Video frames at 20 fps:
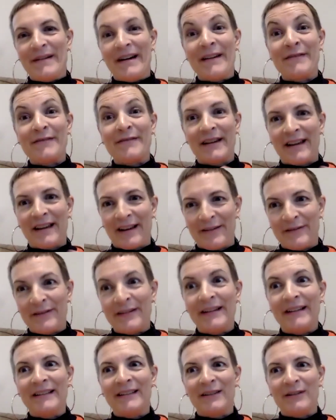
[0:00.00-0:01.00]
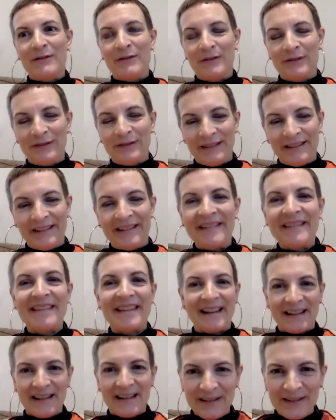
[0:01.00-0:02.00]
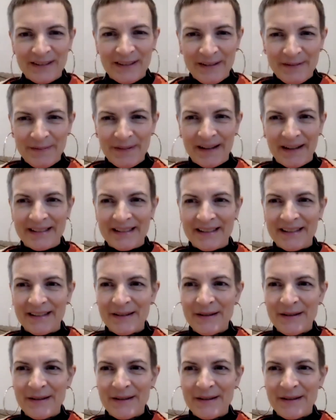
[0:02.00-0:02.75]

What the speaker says: I feel like I've learned an awful lot. Thank you so much.